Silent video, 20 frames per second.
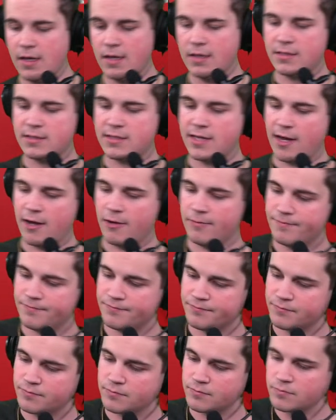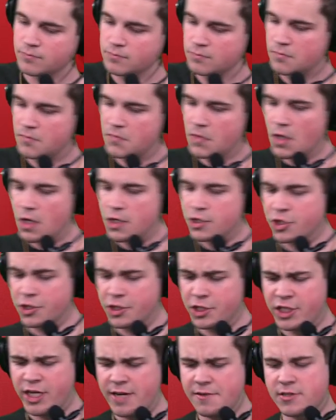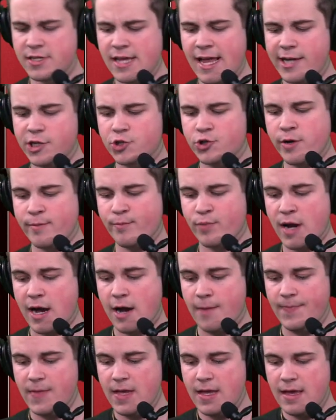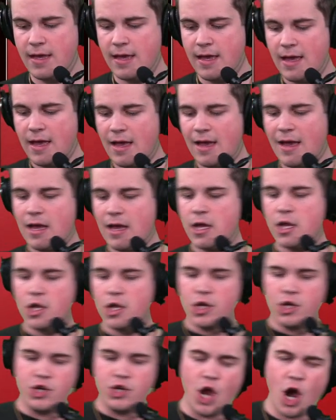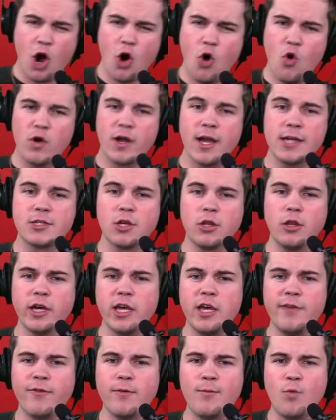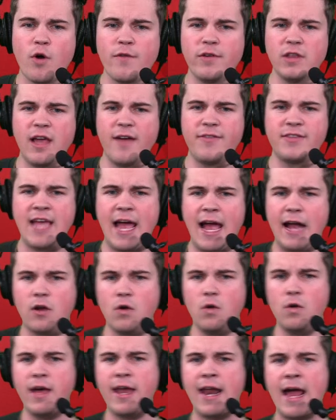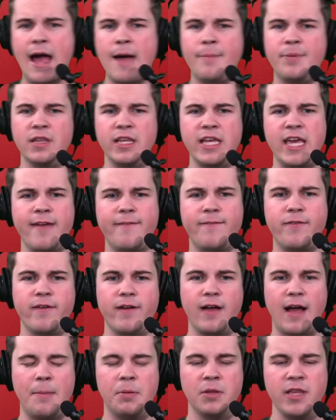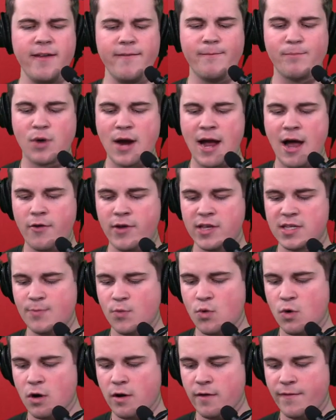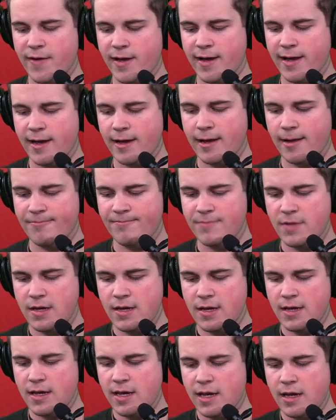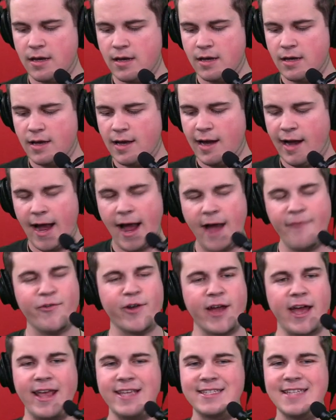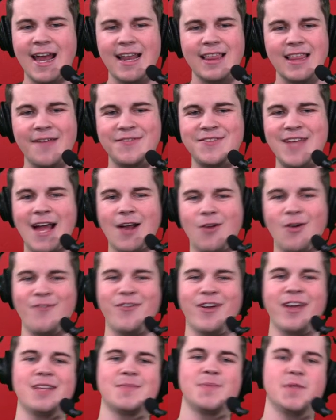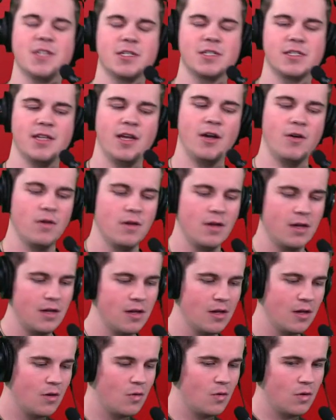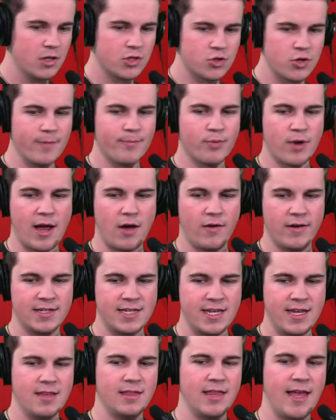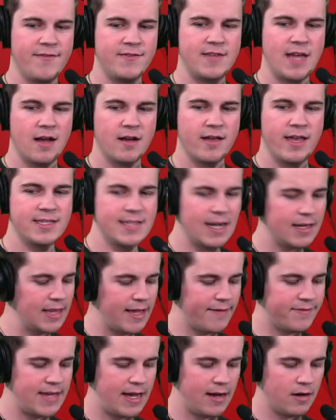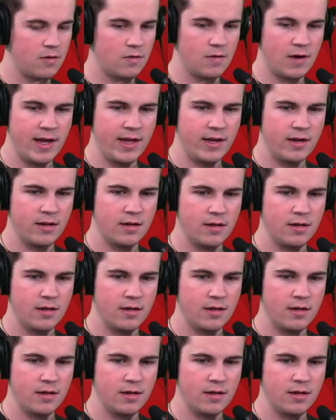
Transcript: So, should the Chiefs sign Trent Brown? No, because they're looking for more of a left tackle. And I believe Brown is more of a, I forget. He's not a left tackle. I forget his position, though. Trent Brown, is he a left tackle? He's not a left tackle, right?